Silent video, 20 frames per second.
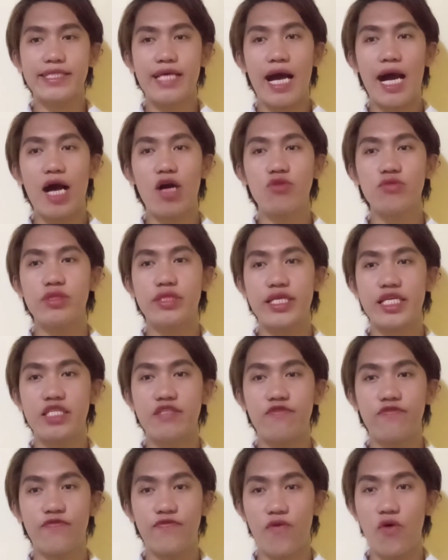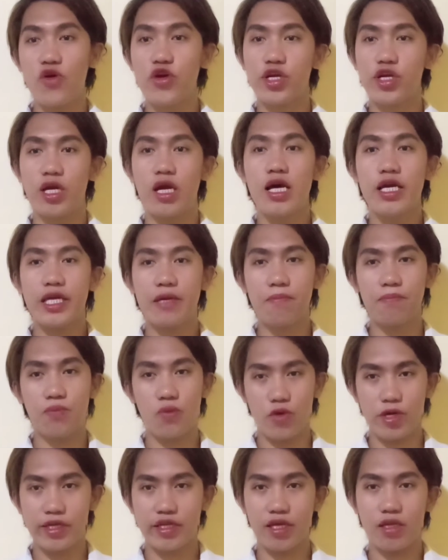how these 4
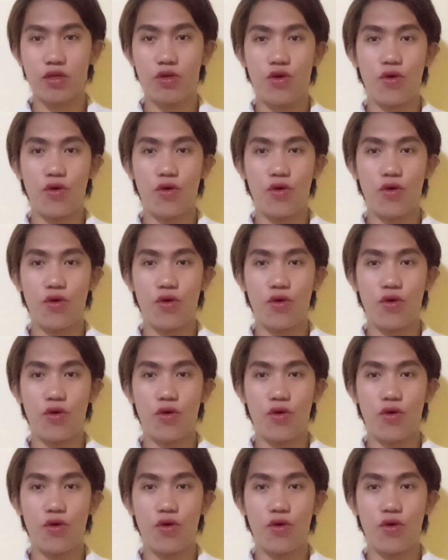important